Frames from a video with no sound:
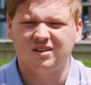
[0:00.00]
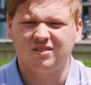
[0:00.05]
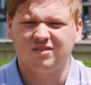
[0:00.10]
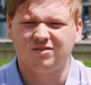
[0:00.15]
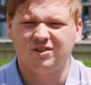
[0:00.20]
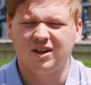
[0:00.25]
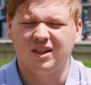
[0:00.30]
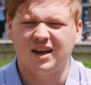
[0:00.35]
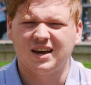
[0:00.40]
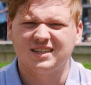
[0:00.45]

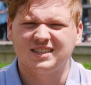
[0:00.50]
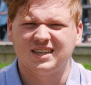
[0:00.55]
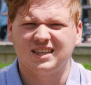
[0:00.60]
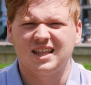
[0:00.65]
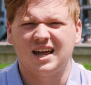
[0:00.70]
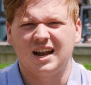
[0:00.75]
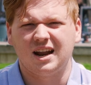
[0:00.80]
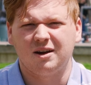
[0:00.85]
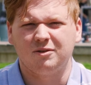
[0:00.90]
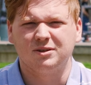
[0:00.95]
realizing
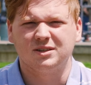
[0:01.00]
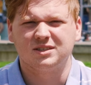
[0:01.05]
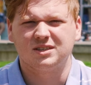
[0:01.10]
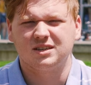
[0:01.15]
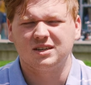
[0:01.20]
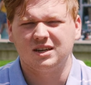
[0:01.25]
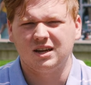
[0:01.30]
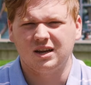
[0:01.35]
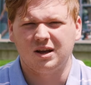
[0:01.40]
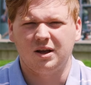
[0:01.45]
that I was
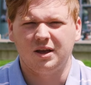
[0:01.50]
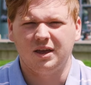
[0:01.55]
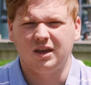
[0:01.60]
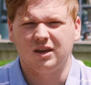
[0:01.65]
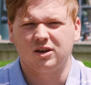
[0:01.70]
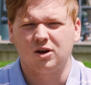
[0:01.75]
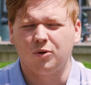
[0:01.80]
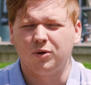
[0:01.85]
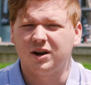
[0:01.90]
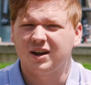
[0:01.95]

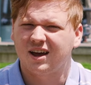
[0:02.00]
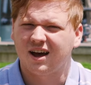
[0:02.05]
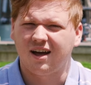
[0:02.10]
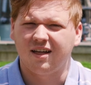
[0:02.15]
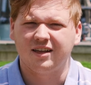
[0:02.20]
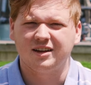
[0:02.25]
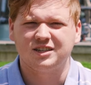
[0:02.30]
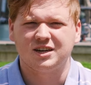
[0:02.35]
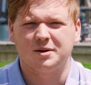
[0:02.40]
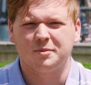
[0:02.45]
going to
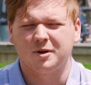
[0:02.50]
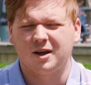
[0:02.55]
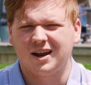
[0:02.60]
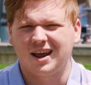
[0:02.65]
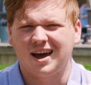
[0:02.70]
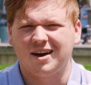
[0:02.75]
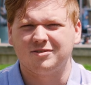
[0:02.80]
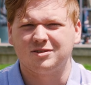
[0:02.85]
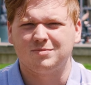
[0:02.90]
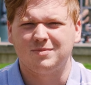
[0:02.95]
college and I'm going to
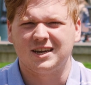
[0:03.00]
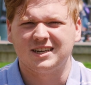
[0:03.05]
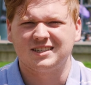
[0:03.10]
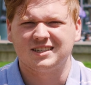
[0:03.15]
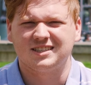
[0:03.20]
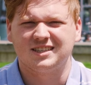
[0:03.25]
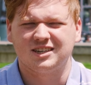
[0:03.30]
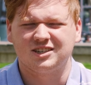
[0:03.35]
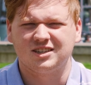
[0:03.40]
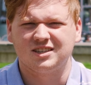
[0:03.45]
have to make
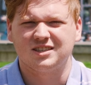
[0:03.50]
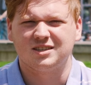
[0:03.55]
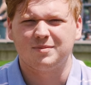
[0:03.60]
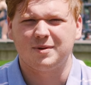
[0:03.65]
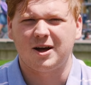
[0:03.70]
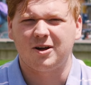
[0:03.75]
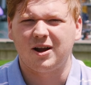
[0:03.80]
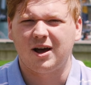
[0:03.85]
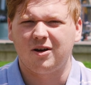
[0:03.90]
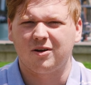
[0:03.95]
decisions
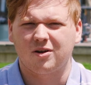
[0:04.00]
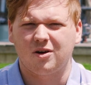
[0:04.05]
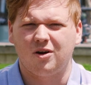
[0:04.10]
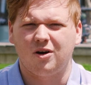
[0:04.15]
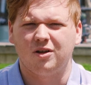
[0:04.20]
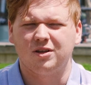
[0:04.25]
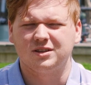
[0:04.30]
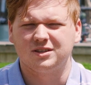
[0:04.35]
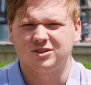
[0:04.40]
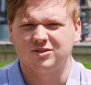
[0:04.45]
about
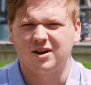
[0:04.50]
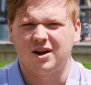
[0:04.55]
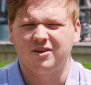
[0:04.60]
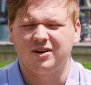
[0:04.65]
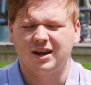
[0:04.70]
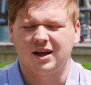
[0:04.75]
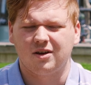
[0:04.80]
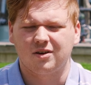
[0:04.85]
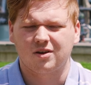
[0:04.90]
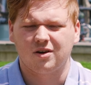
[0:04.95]
alcohol and
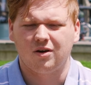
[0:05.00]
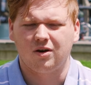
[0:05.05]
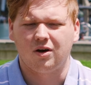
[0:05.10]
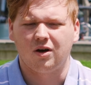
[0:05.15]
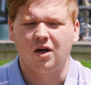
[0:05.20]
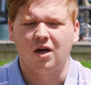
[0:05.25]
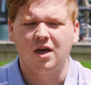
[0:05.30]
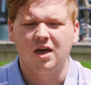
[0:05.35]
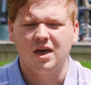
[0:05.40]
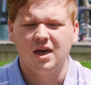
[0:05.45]
surrounding
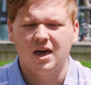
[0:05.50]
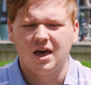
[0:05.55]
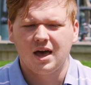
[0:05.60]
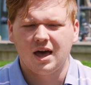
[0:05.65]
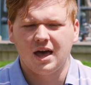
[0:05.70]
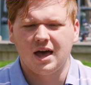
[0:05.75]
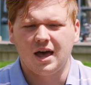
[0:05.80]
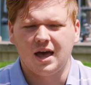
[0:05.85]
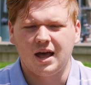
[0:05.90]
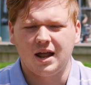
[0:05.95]
alcohol.
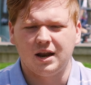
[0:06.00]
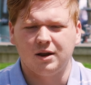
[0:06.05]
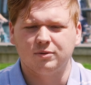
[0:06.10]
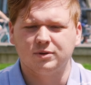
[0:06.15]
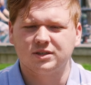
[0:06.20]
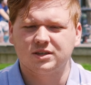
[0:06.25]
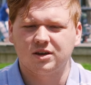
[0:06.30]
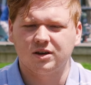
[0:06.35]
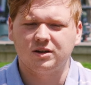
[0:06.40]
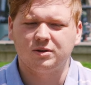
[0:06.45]
And it
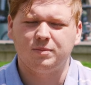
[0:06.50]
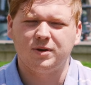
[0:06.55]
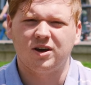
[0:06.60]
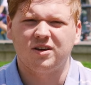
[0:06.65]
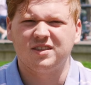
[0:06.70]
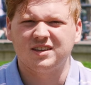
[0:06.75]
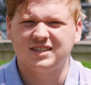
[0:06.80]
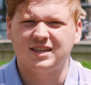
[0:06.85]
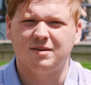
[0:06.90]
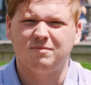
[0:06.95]
was good to be
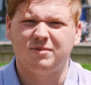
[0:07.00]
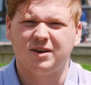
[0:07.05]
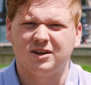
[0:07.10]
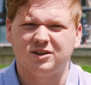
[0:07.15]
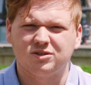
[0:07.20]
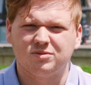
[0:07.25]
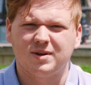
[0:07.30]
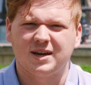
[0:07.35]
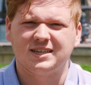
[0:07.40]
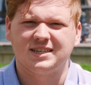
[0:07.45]
on the same page
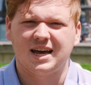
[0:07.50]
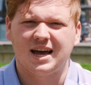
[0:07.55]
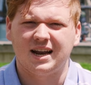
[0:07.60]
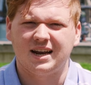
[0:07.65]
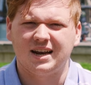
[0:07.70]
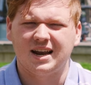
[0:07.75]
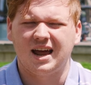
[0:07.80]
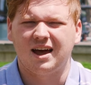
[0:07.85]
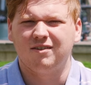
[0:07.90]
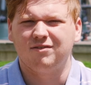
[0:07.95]
with my dad
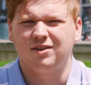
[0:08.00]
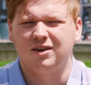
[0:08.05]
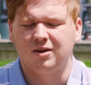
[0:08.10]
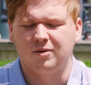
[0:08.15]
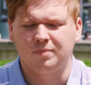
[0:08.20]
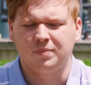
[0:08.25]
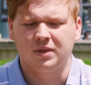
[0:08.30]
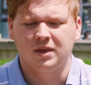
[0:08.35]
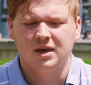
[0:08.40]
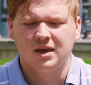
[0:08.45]
and have
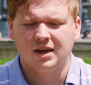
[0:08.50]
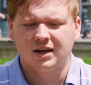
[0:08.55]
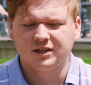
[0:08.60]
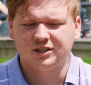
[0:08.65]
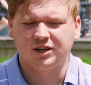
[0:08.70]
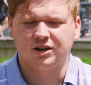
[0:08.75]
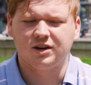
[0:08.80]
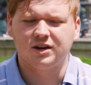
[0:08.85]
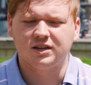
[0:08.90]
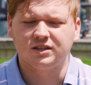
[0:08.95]
him
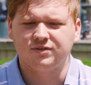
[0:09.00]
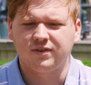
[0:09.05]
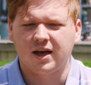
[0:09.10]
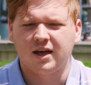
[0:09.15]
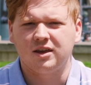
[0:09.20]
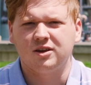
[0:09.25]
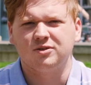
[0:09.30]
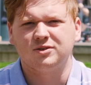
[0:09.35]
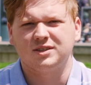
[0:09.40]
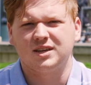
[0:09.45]
share his
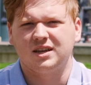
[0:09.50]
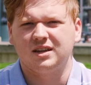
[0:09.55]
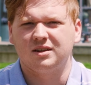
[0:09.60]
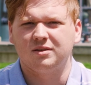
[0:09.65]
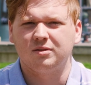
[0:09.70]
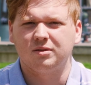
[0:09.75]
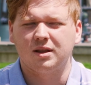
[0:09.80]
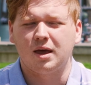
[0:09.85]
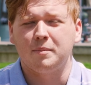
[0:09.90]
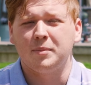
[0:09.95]
values
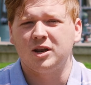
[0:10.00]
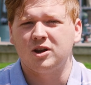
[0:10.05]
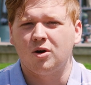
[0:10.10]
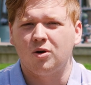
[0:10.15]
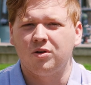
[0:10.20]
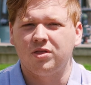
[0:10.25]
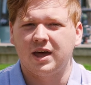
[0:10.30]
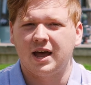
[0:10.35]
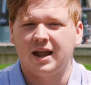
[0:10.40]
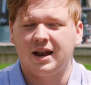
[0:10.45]
and let me
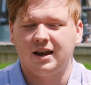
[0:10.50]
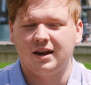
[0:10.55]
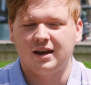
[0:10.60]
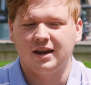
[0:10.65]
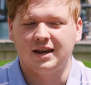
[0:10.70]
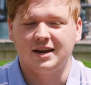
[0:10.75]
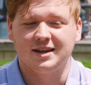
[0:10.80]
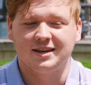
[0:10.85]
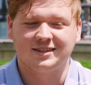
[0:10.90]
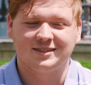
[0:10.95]
know that
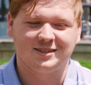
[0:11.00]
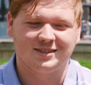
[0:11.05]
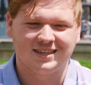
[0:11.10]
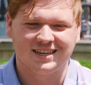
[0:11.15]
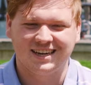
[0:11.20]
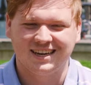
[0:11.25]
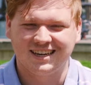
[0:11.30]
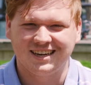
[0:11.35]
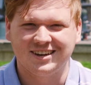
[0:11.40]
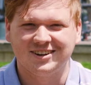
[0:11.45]
in his
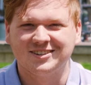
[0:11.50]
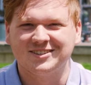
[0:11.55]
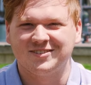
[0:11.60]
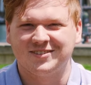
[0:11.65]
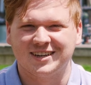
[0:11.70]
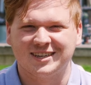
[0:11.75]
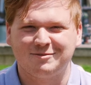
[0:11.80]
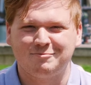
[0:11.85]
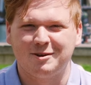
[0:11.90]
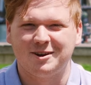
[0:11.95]
years of
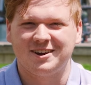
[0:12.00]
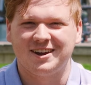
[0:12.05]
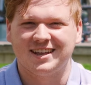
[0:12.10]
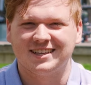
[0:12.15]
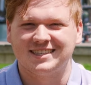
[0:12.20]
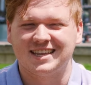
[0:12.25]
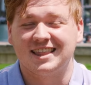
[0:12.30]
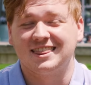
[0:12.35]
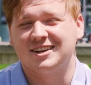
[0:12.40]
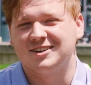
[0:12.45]

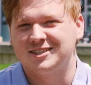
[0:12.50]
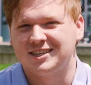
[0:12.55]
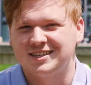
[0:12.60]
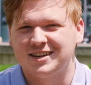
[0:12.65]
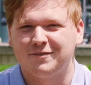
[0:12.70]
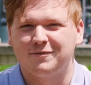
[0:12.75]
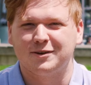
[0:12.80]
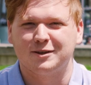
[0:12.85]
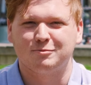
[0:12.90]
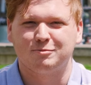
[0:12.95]
experience that there's a
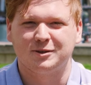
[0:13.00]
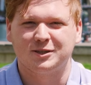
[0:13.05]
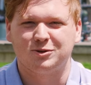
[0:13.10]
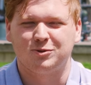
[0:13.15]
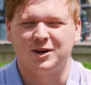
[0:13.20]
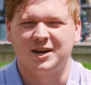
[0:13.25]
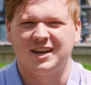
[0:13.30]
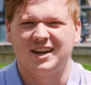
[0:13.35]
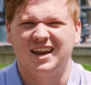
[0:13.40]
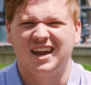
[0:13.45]
difference
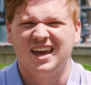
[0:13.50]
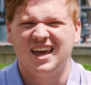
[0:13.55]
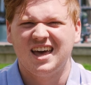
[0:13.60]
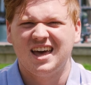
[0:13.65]
between